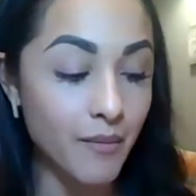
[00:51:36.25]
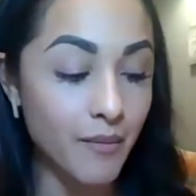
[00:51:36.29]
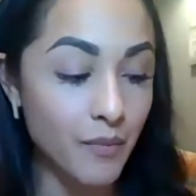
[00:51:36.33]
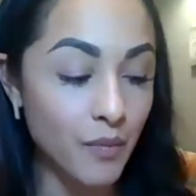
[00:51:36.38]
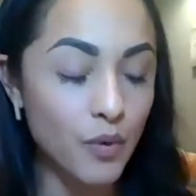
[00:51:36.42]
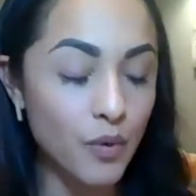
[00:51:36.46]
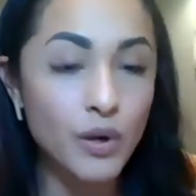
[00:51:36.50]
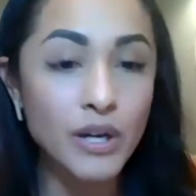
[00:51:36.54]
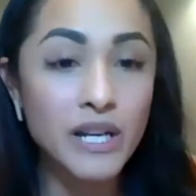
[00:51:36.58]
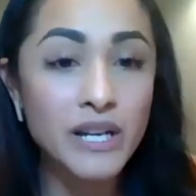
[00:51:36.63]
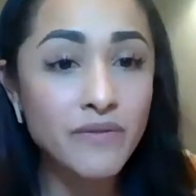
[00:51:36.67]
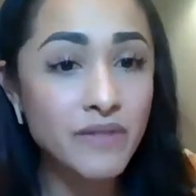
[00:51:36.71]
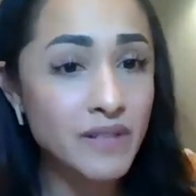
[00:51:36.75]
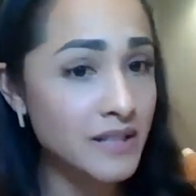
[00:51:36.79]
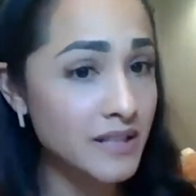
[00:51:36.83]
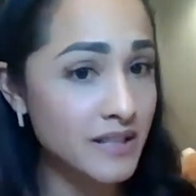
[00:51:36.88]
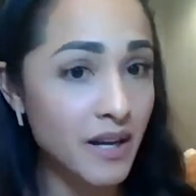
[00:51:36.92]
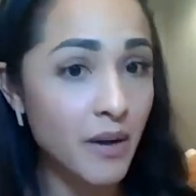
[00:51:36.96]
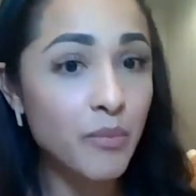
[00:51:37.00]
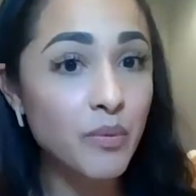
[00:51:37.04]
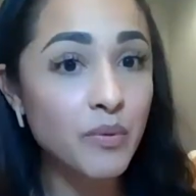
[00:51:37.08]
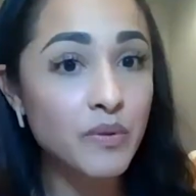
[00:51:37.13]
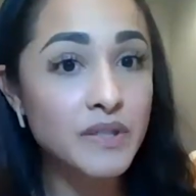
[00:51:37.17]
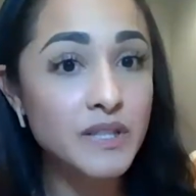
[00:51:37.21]
or even
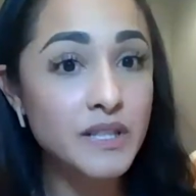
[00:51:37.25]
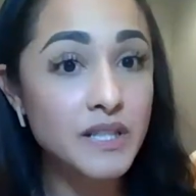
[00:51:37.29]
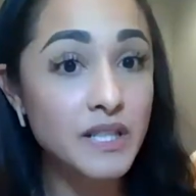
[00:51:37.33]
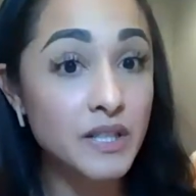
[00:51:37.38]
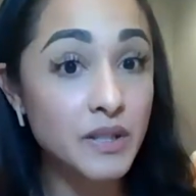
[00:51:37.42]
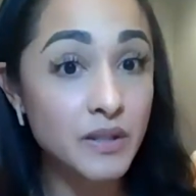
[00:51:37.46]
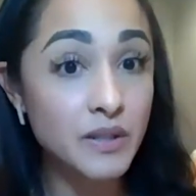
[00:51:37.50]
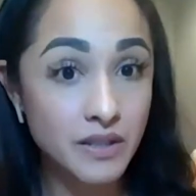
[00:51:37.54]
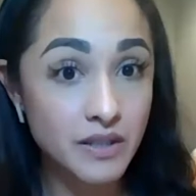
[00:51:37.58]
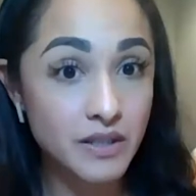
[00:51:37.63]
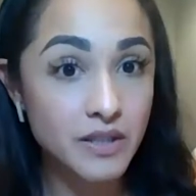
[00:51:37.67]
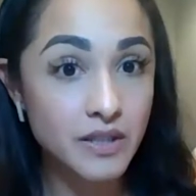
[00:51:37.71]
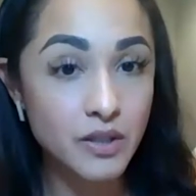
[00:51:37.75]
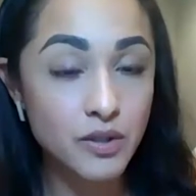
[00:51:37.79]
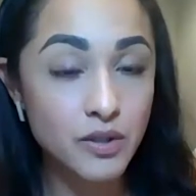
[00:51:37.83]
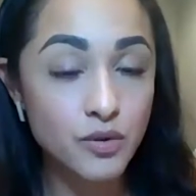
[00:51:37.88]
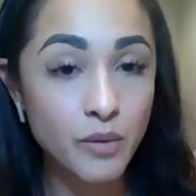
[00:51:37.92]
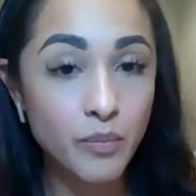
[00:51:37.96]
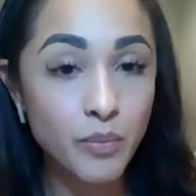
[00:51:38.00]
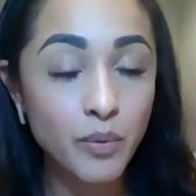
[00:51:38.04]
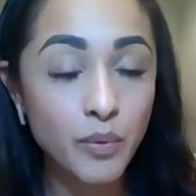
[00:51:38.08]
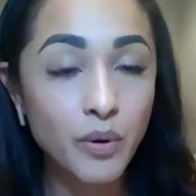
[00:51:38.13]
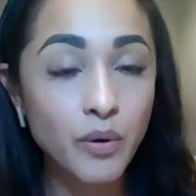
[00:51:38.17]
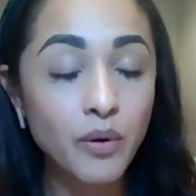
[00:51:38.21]
double to
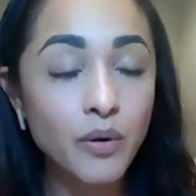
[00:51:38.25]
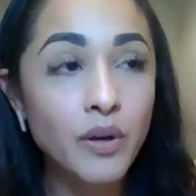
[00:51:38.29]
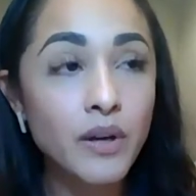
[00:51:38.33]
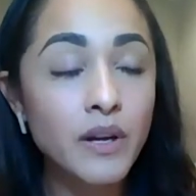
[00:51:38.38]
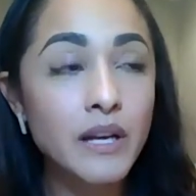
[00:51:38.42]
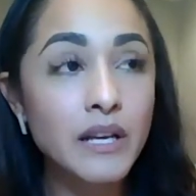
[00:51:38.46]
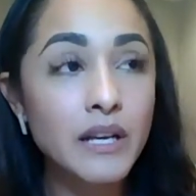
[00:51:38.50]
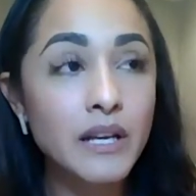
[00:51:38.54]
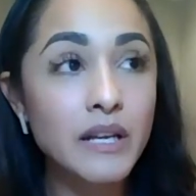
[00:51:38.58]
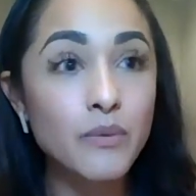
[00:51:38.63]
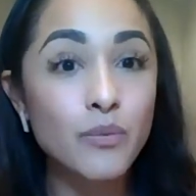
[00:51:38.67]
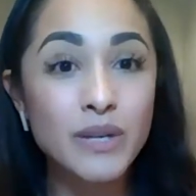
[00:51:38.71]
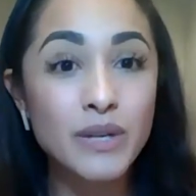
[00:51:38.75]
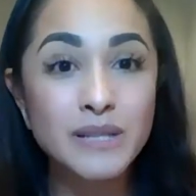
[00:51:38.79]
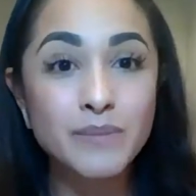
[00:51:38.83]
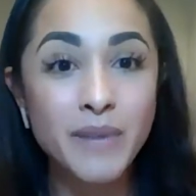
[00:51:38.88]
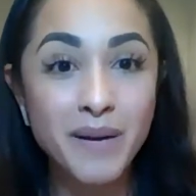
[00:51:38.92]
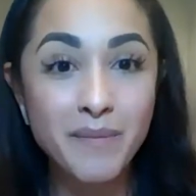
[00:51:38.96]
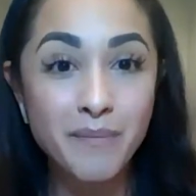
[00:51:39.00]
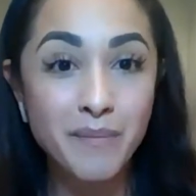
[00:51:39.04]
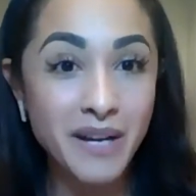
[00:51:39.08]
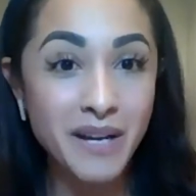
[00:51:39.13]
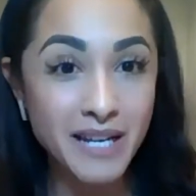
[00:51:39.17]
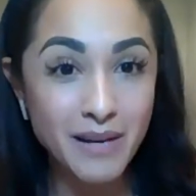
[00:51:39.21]
triple, was my
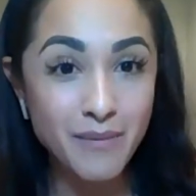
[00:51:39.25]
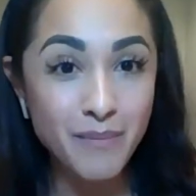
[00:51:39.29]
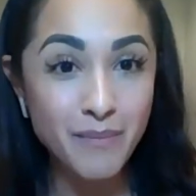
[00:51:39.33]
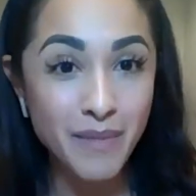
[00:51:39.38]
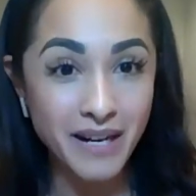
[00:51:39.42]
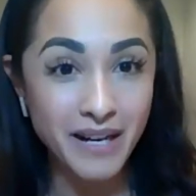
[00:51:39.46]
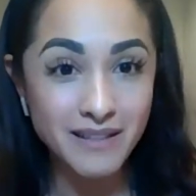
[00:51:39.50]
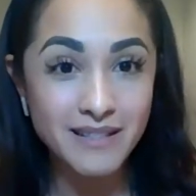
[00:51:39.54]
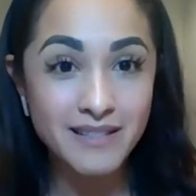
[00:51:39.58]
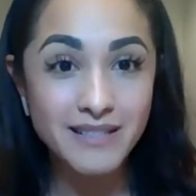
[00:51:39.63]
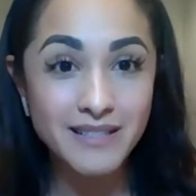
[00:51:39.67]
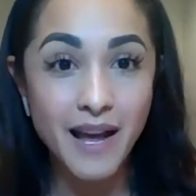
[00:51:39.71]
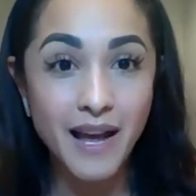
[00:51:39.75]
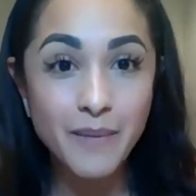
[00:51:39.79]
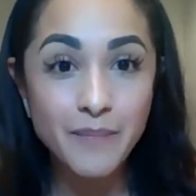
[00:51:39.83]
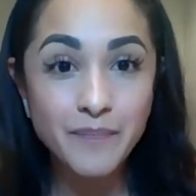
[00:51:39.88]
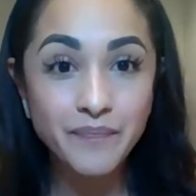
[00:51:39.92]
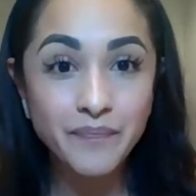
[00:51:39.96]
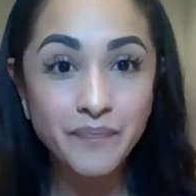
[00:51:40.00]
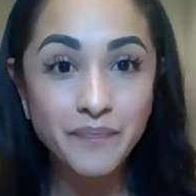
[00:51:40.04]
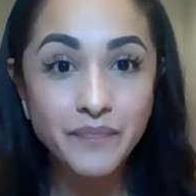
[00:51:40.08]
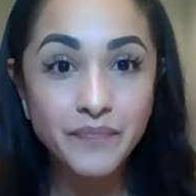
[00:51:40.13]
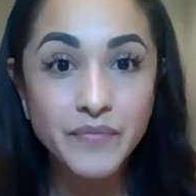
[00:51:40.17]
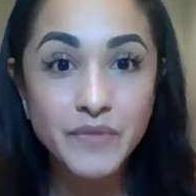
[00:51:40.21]
money mindset
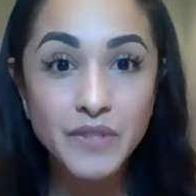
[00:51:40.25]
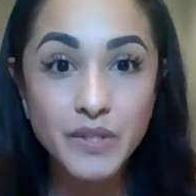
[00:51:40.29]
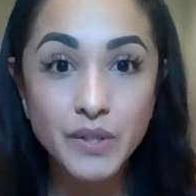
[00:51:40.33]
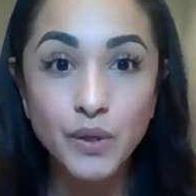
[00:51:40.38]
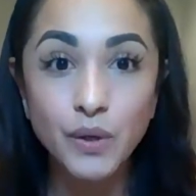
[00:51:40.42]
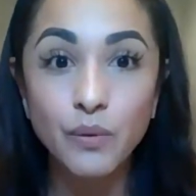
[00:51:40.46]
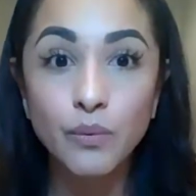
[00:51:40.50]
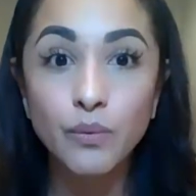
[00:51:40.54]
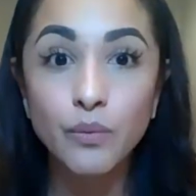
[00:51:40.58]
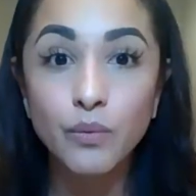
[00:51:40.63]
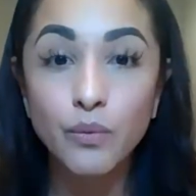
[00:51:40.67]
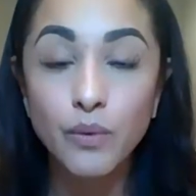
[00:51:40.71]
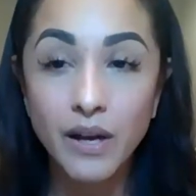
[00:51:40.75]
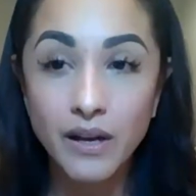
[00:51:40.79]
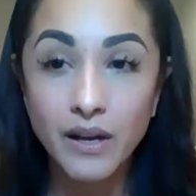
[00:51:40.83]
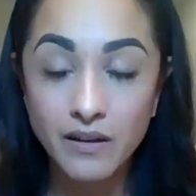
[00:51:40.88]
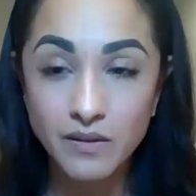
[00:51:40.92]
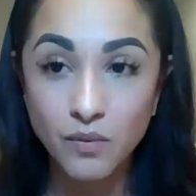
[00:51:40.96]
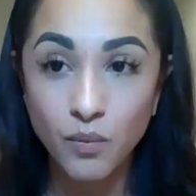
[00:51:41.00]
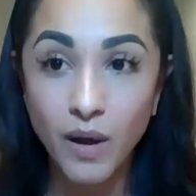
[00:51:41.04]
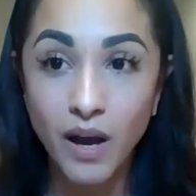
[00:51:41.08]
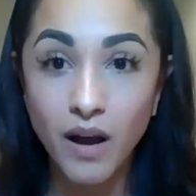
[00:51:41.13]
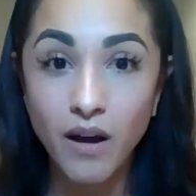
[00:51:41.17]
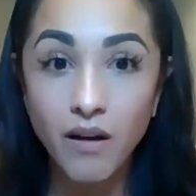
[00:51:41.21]
too, as
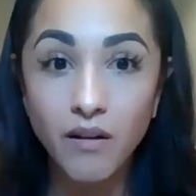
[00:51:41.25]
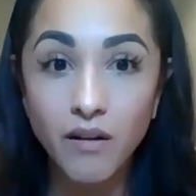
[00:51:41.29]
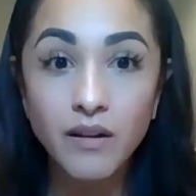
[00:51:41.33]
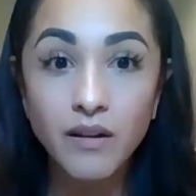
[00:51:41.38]
well.